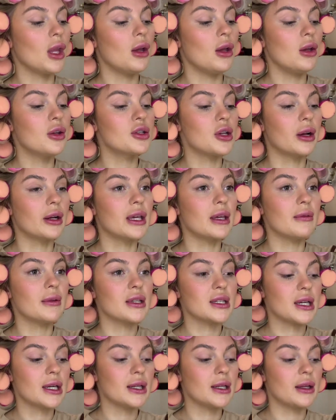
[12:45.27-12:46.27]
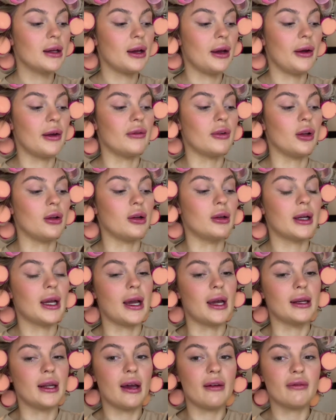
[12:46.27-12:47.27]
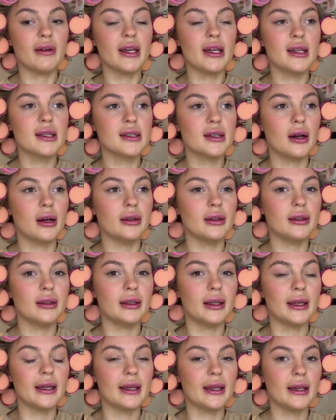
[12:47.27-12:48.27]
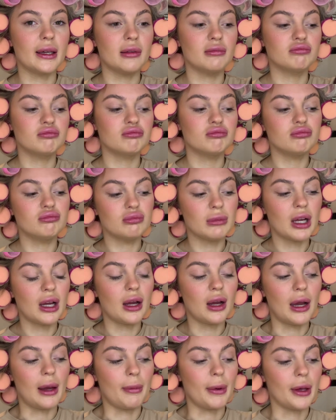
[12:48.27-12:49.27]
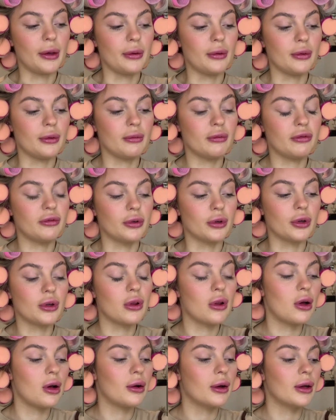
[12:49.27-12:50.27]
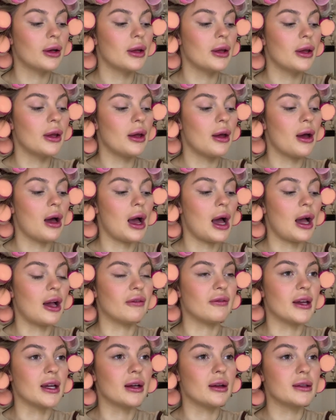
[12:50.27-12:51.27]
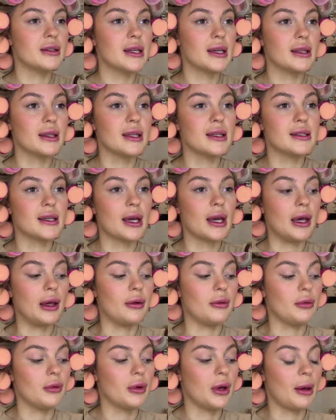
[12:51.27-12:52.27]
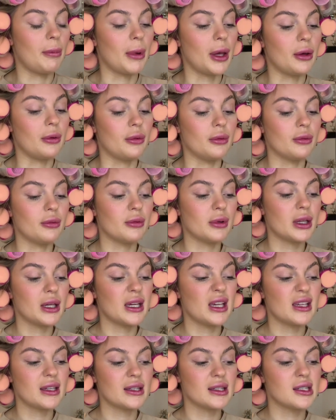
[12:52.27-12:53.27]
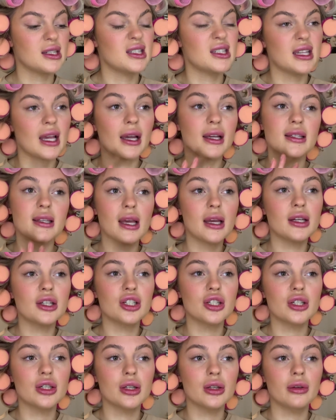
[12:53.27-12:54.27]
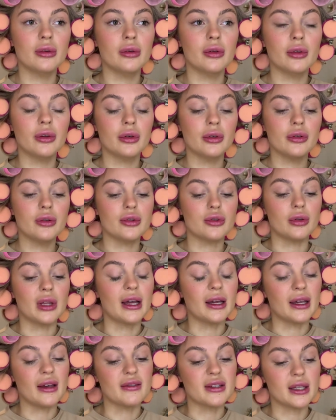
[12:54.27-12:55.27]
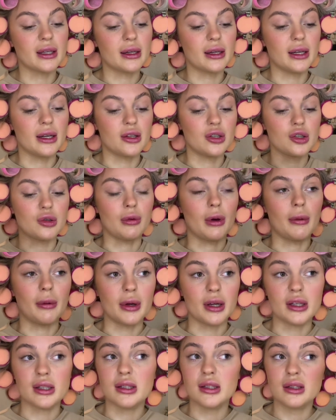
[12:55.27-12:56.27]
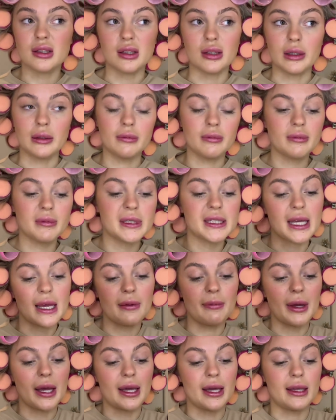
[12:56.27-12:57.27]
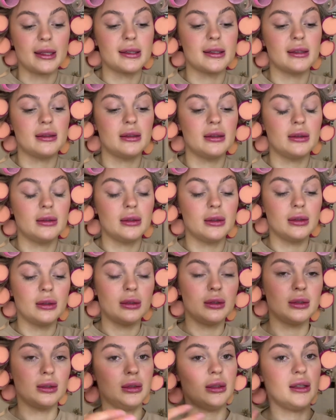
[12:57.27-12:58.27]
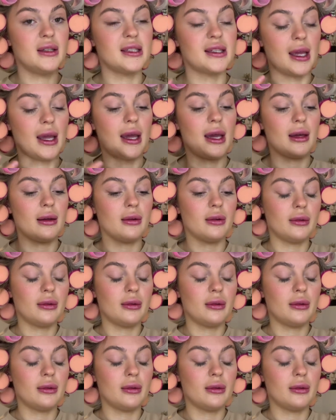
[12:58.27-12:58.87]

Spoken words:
So I'll keep these in however long I can. I think it's currently about 4 o'clock. I think I'll take these out about 6ish. So that gives it kind of 2 hours to sit in my head, set.